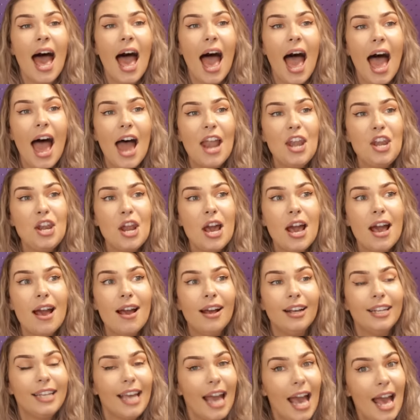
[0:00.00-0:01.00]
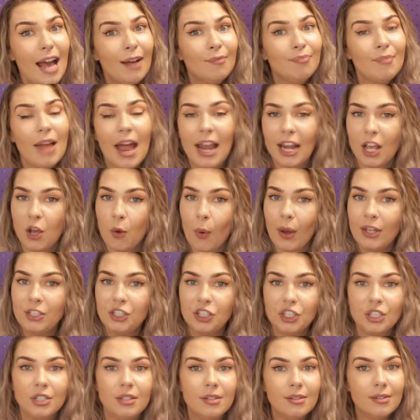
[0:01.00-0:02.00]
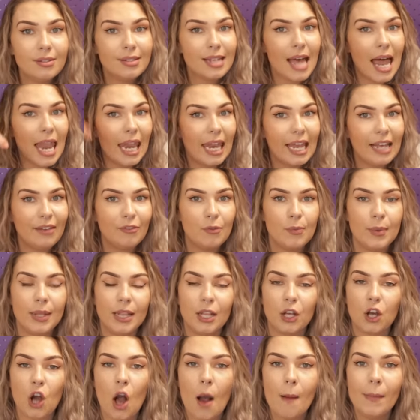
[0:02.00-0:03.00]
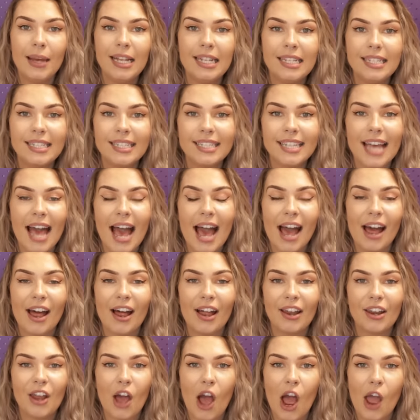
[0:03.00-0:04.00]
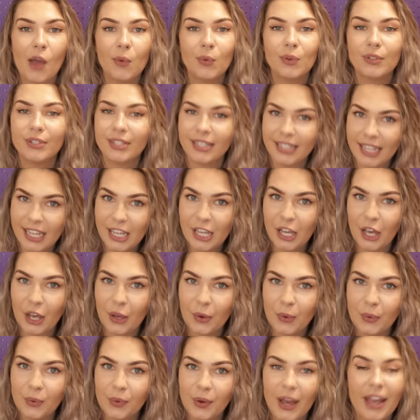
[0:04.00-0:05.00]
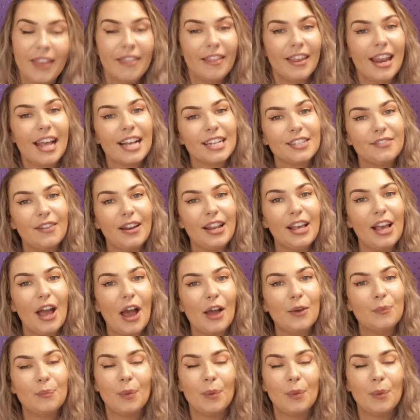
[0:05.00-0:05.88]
And yeah, any questions, leave them in the comments and I will see you in the next video.